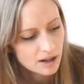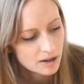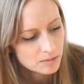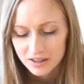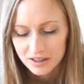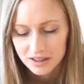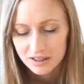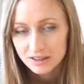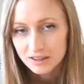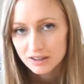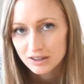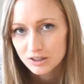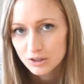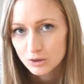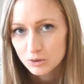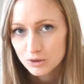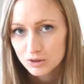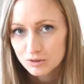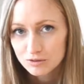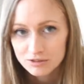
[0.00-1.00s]
and then you
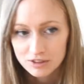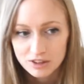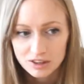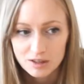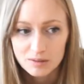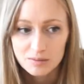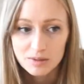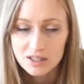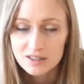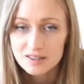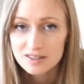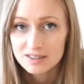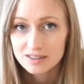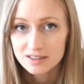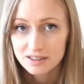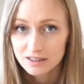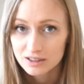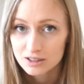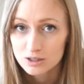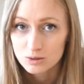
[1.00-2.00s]
can fit them
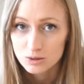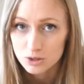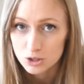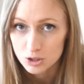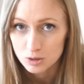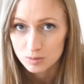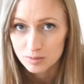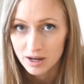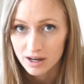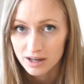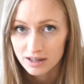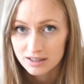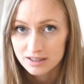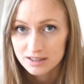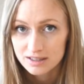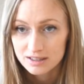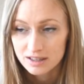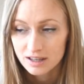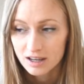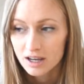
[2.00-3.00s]
easily into a
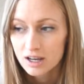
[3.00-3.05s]
shoebox.